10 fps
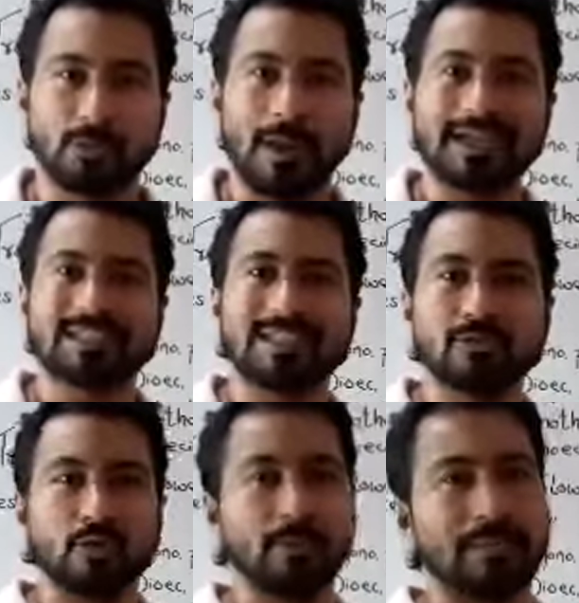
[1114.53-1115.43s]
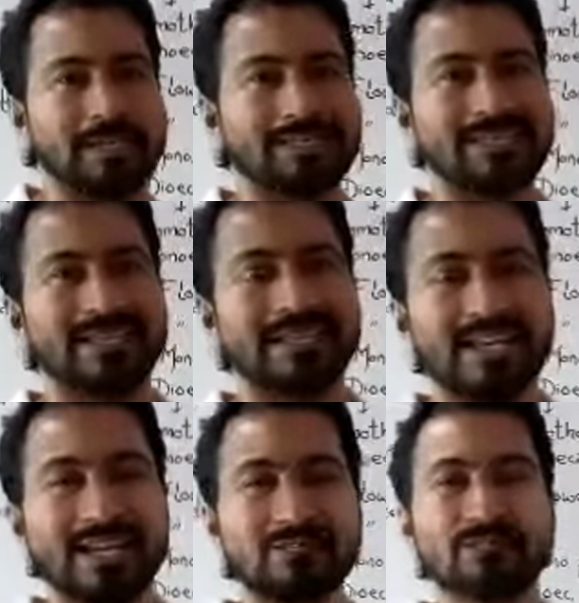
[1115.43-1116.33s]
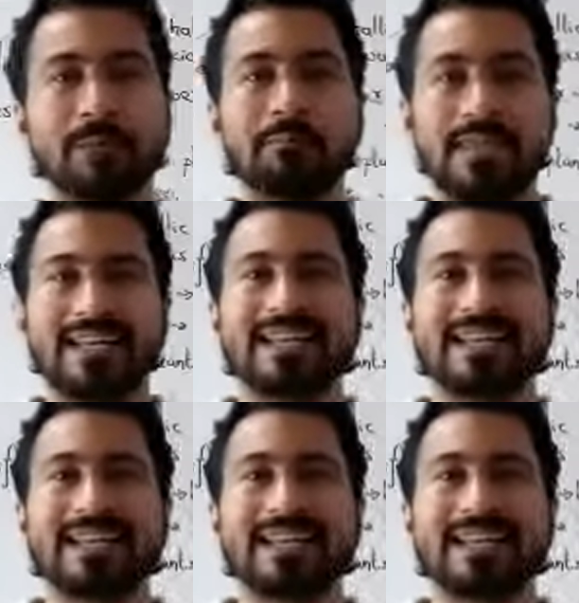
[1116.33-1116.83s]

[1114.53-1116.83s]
Bisexual means if the male